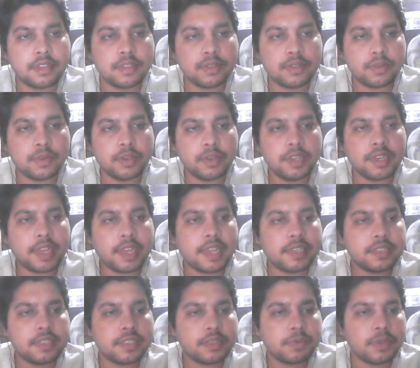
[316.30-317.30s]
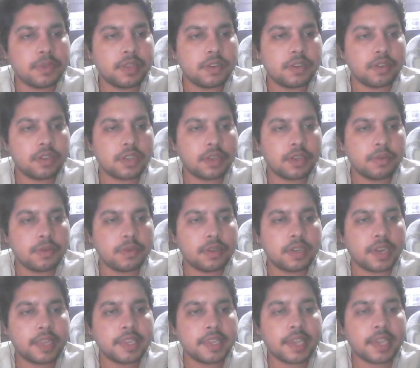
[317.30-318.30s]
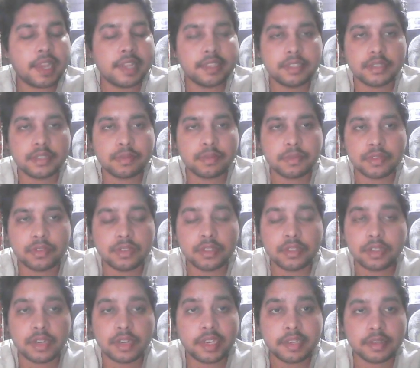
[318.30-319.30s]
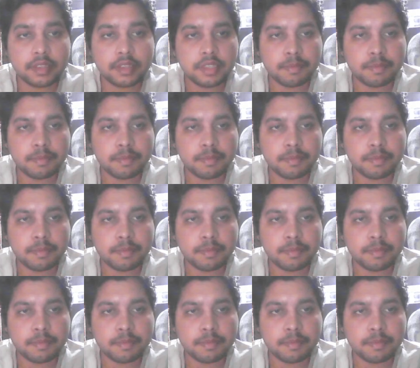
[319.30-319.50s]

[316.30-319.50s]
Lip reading: So in Ansys we are gonna cover like Ansys for students, like the